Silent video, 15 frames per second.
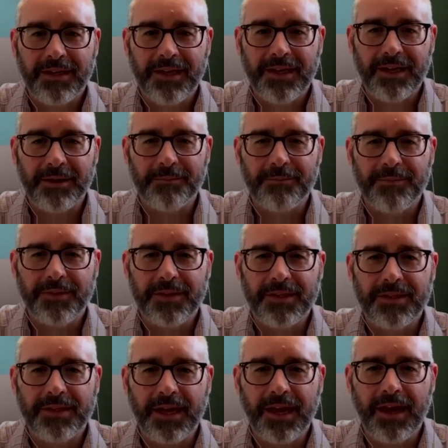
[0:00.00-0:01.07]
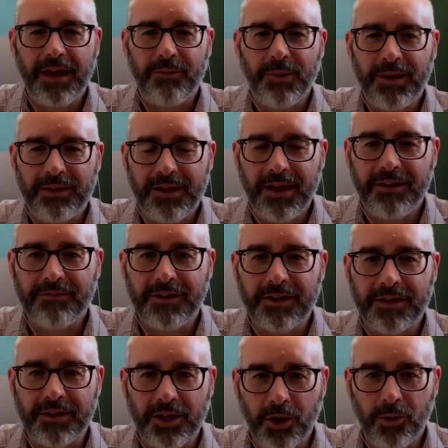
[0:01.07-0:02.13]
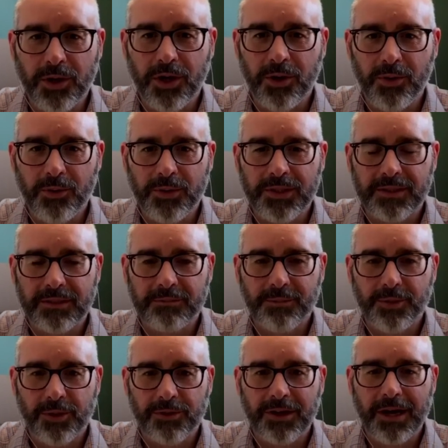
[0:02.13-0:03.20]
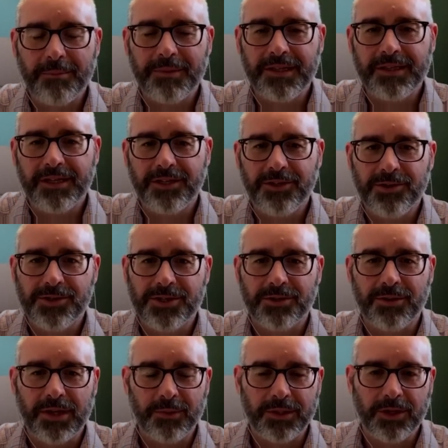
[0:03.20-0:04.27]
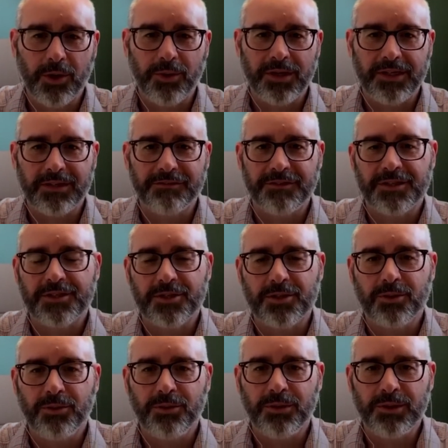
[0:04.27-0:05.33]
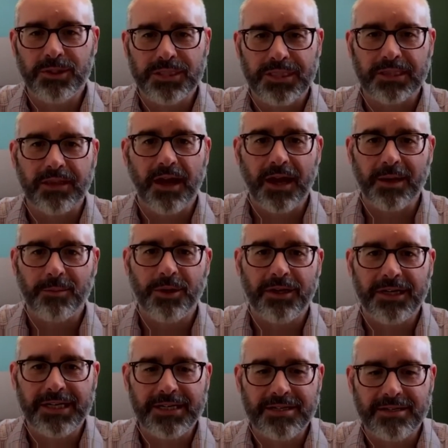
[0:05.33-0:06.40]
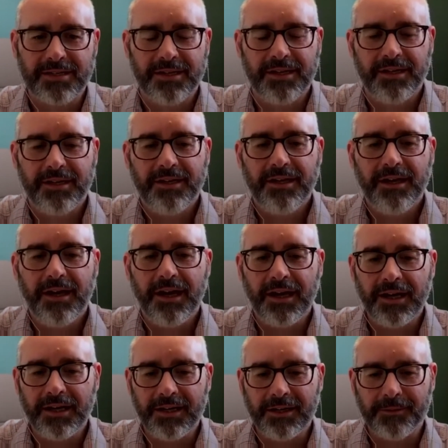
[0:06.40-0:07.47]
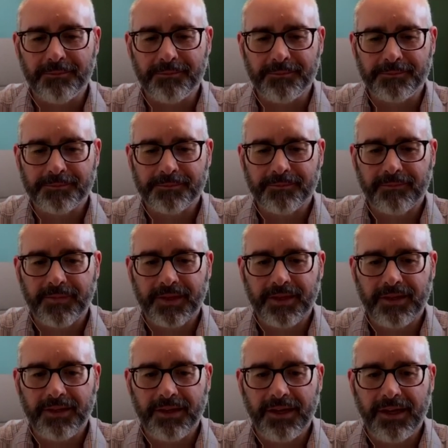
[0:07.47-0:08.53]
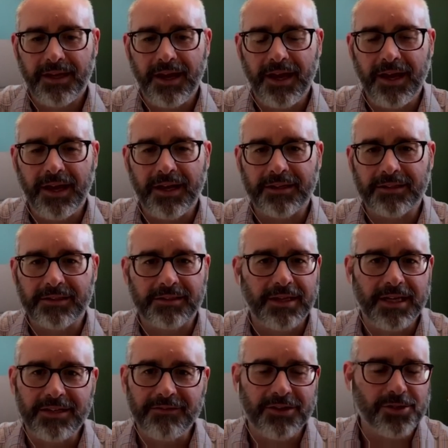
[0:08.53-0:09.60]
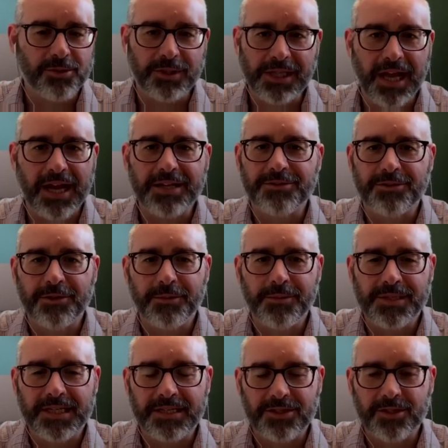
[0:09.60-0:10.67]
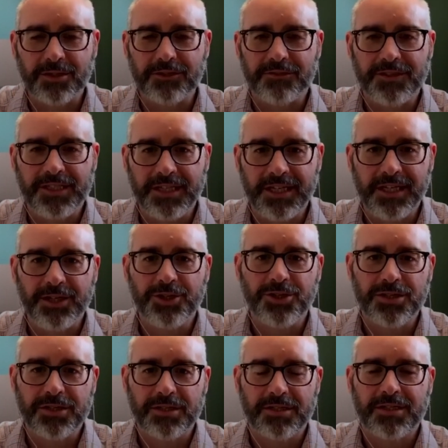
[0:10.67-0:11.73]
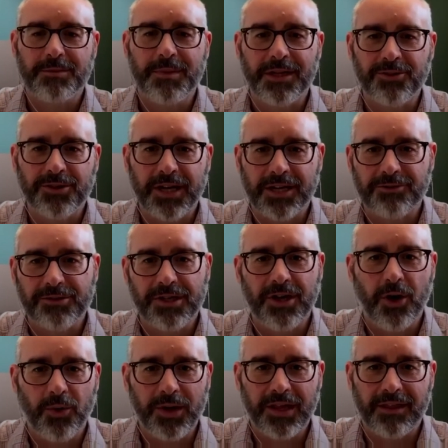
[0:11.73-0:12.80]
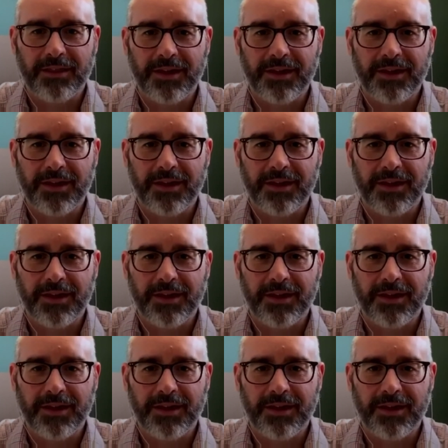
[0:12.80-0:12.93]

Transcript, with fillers: um, they have they have a Go Code program that they do, so they would go to different schools and libraries, um, and individual classrooms, and sort of teach some introductory coding